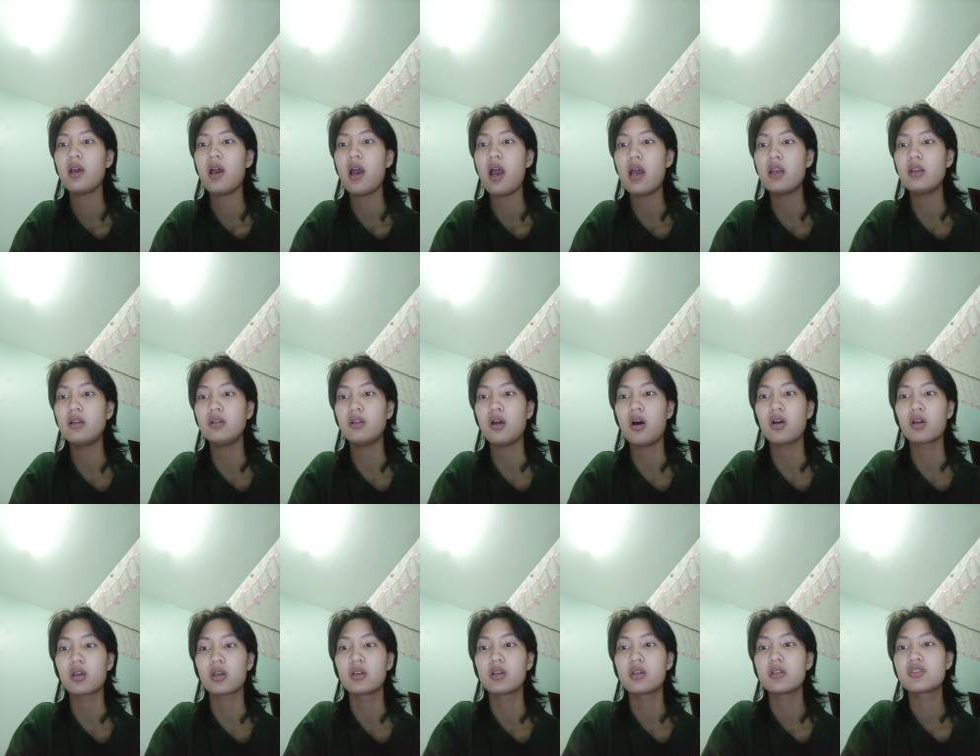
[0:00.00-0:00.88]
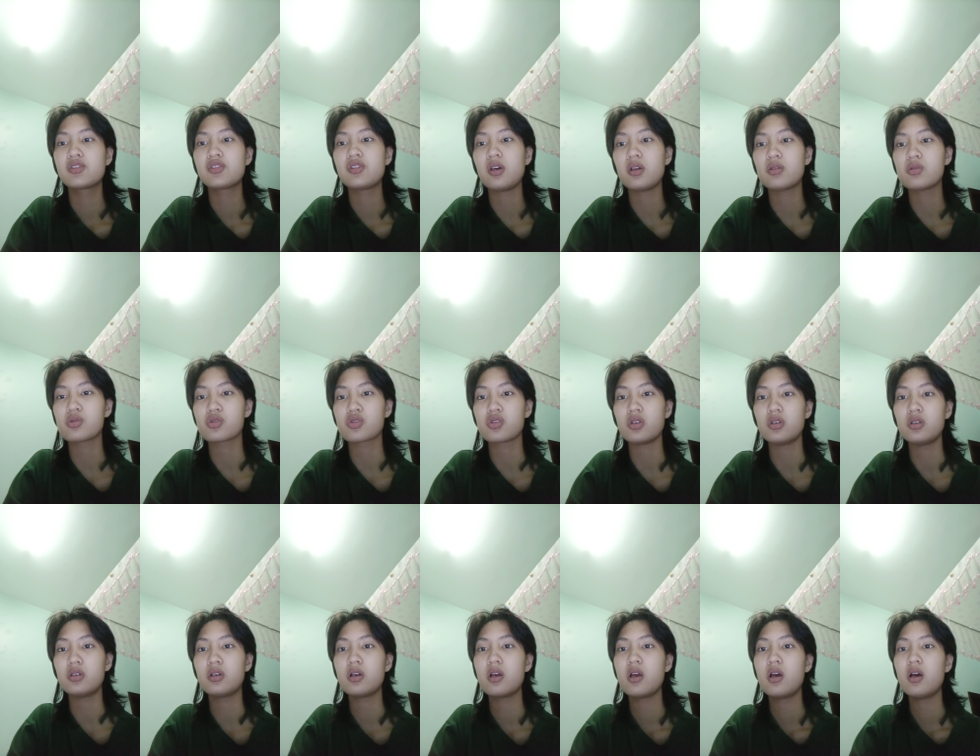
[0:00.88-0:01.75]
analog,
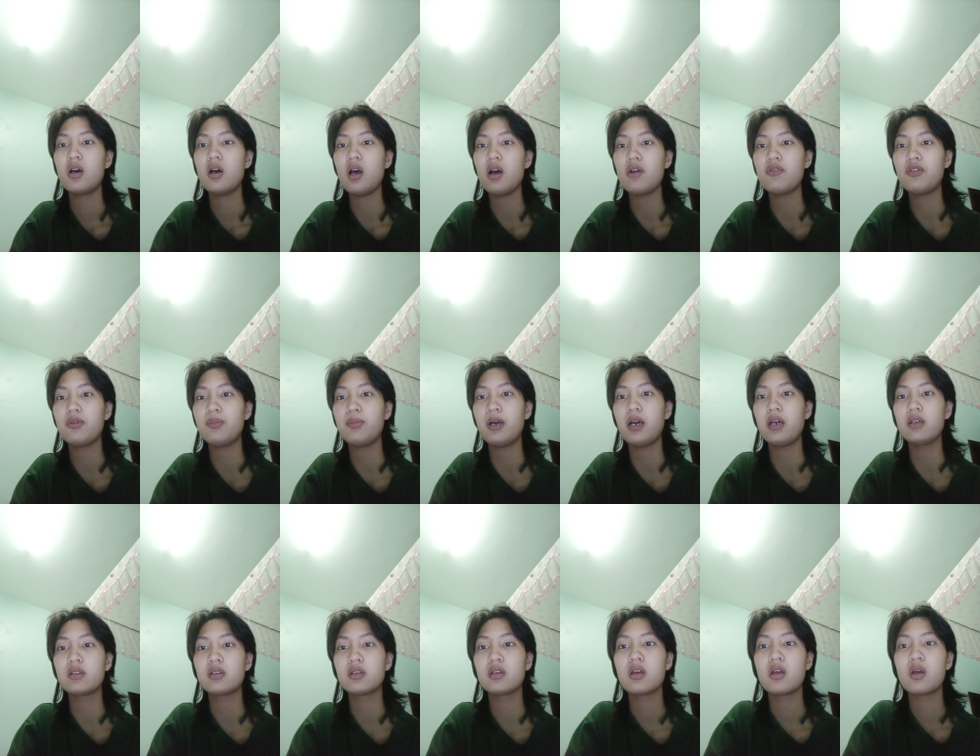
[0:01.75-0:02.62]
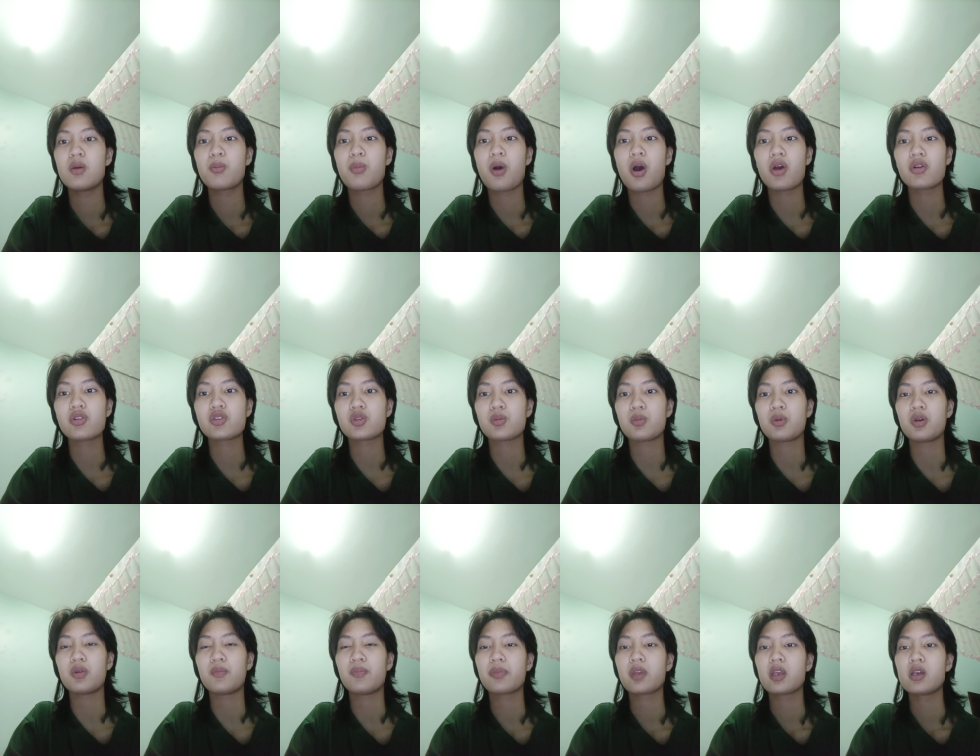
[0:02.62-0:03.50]
statutory, alphabet,
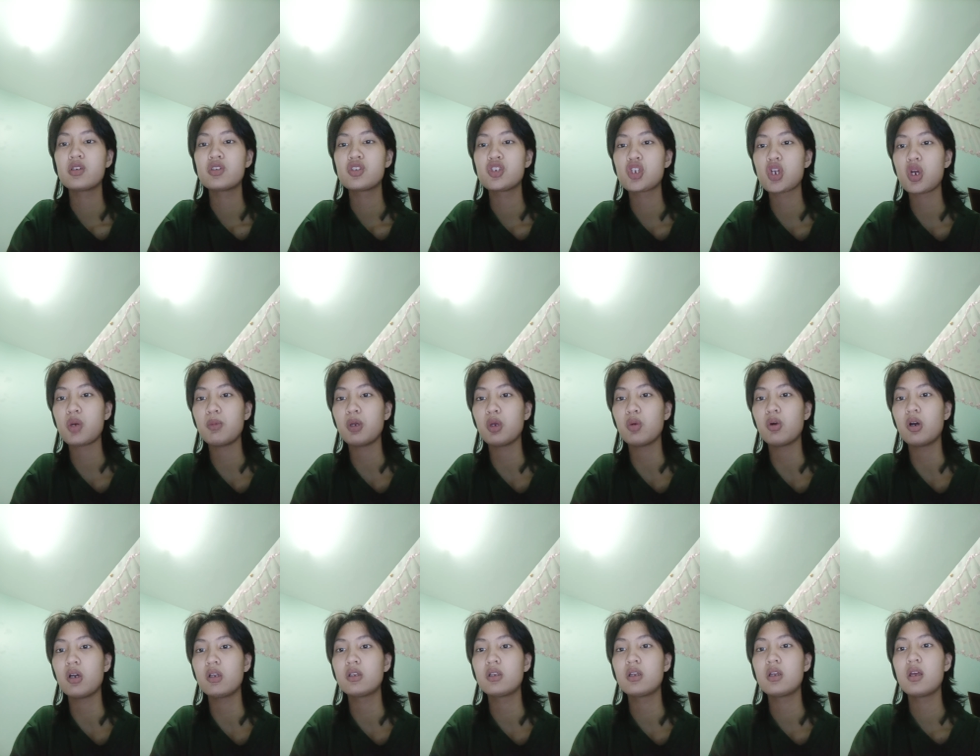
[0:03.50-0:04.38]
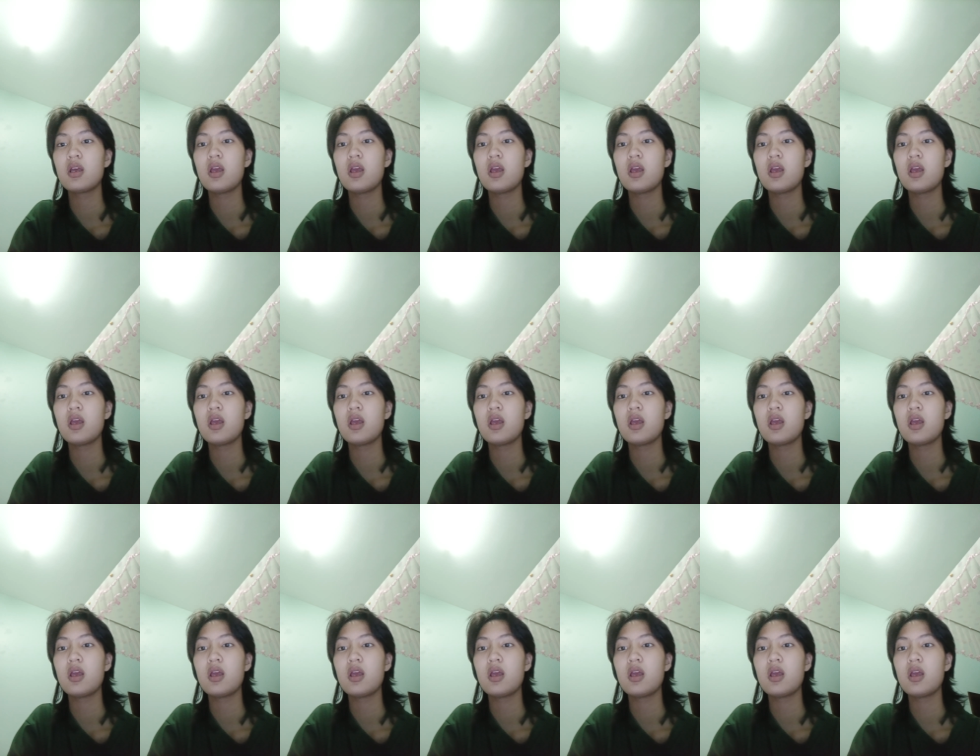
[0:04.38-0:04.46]
possible, show me one,